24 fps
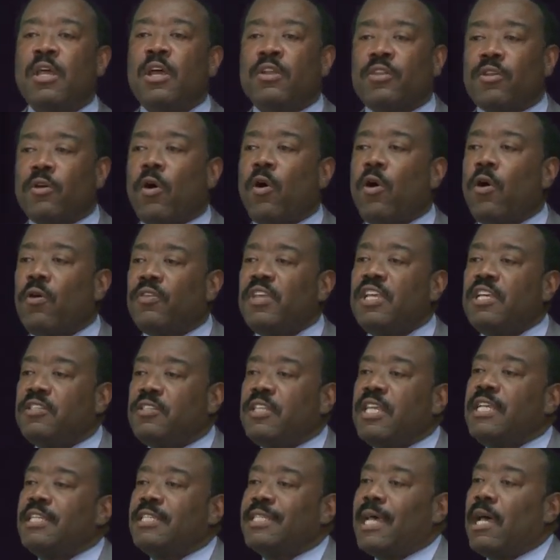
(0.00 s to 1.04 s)
There are all these
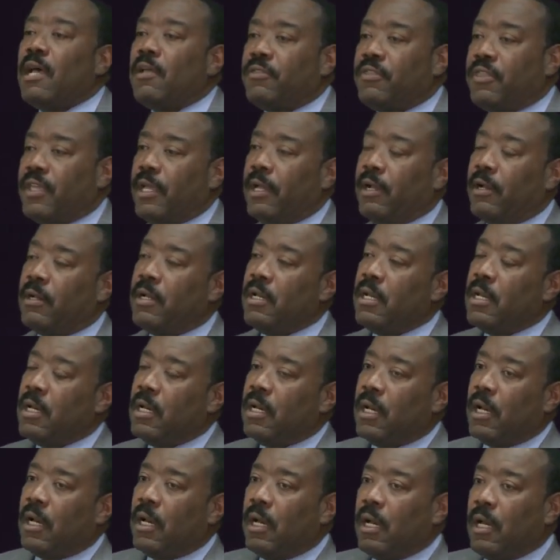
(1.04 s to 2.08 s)
things out there
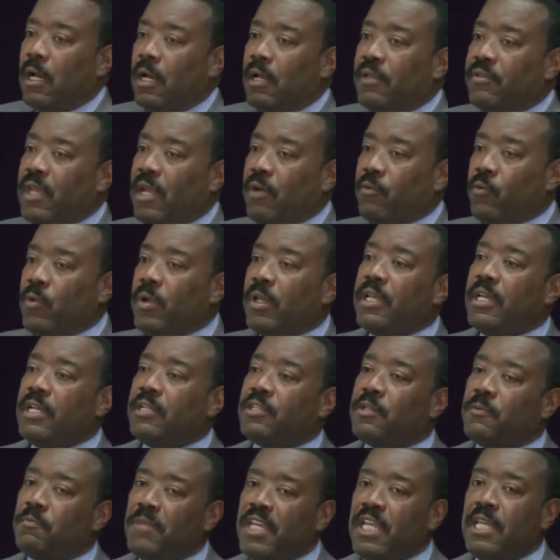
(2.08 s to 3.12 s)
uh, that really,
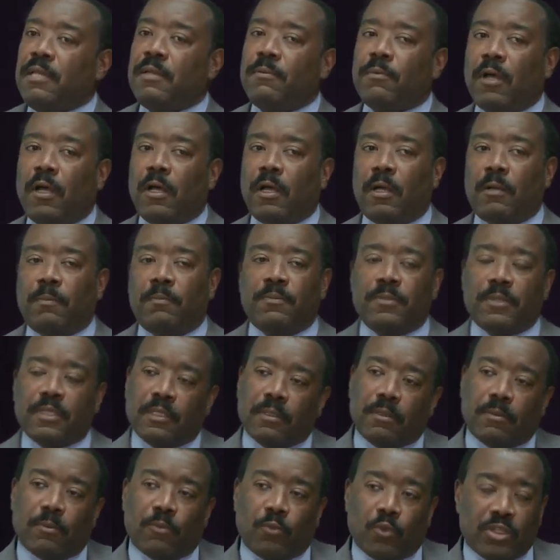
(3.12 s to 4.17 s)
to me, uh,
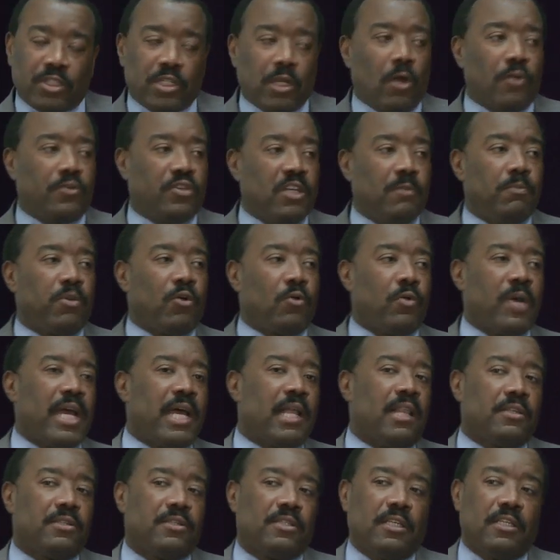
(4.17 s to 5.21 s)
result in
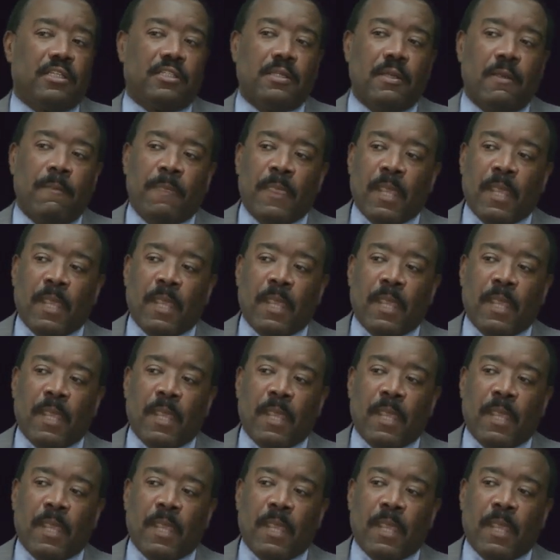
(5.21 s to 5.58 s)
paralysis.